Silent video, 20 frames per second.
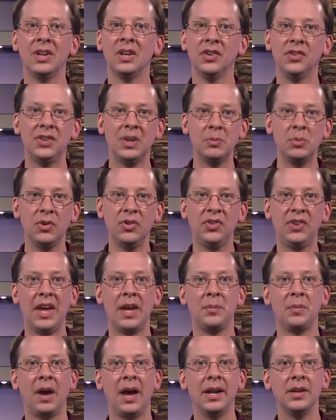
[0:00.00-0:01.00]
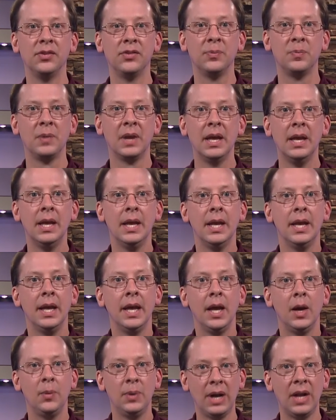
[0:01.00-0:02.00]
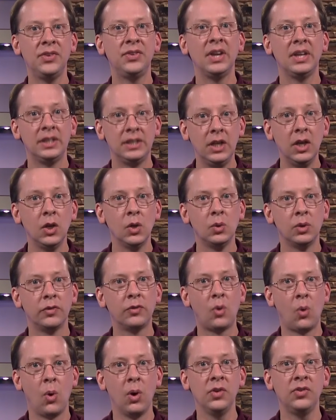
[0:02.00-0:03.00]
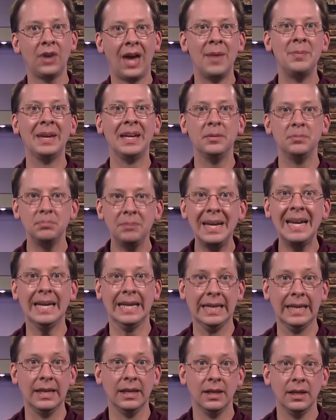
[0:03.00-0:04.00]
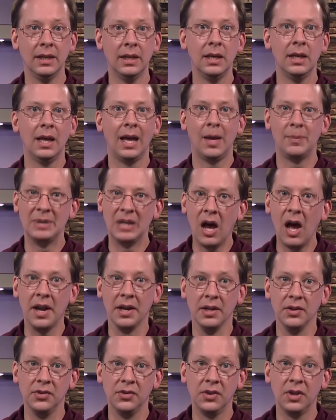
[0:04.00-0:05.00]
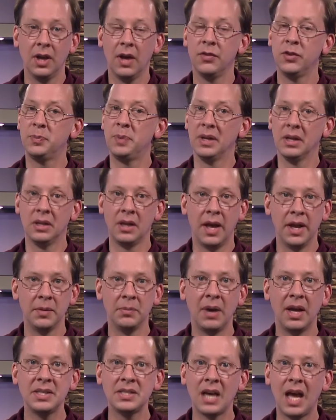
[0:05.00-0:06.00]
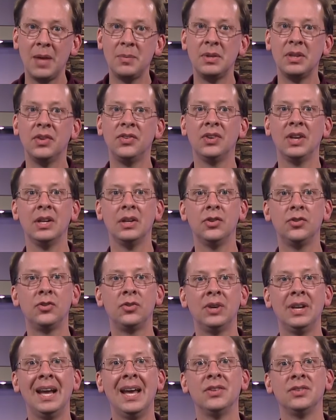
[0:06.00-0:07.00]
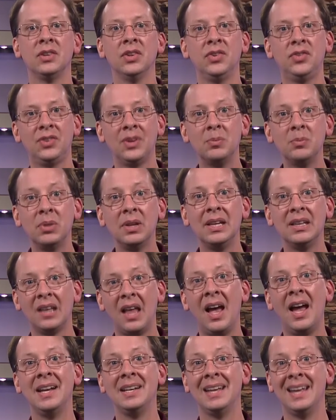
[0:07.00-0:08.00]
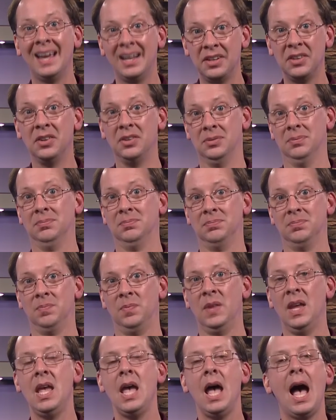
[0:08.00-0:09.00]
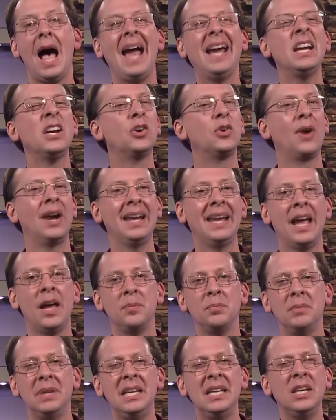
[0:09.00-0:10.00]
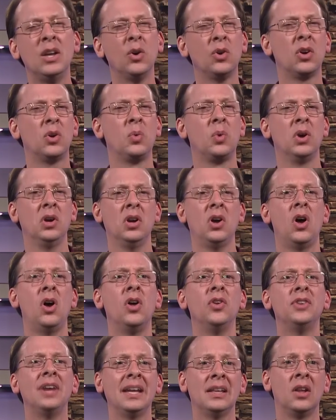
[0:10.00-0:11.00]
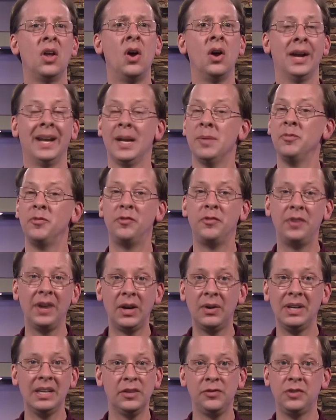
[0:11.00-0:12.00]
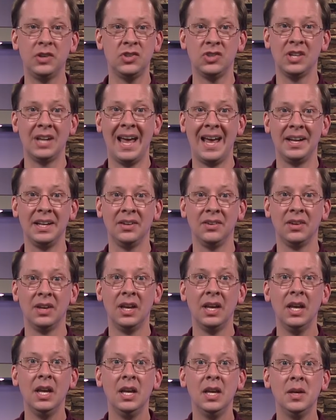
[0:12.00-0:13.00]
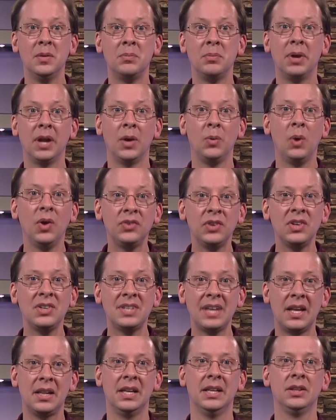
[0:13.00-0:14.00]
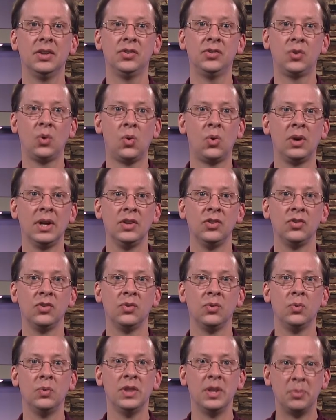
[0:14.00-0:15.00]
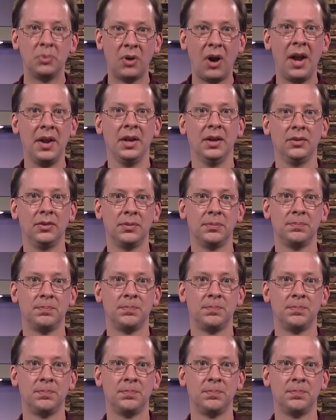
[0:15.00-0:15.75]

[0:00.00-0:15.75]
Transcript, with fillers: and assembled sound bites. When I say you, of course, I mean me. I'll be honest, I've spent a lot of my time in this industry as an assembly line editor. I can crank out mediocre work all day long, and I'm very efficient at it but I wasn't telling the stories with the product.